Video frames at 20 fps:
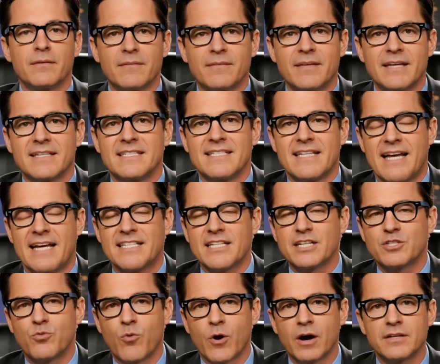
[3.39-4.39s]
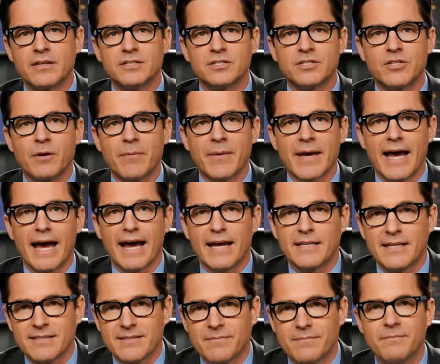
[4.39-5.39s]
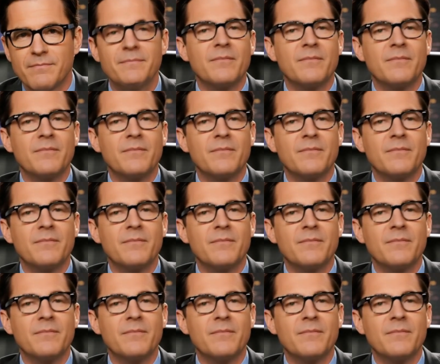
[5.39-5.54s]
This is SS1 Topic 8.